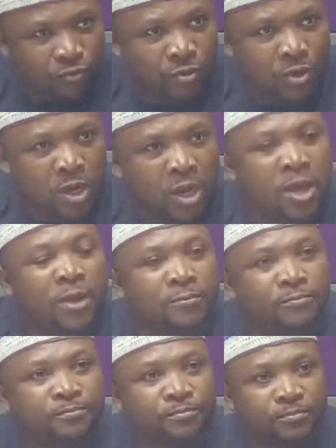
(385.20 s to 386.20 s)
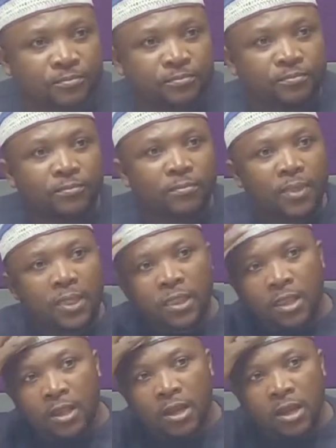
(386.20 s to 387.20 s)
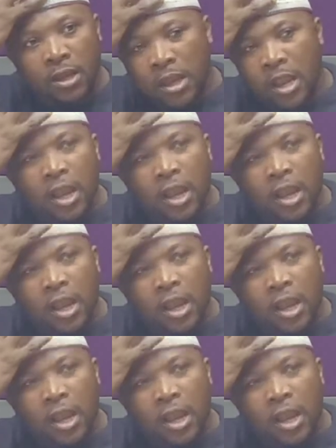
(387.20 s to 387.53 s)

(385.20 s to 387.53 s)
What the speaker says: But Haaland hit the ground running El Dortmund.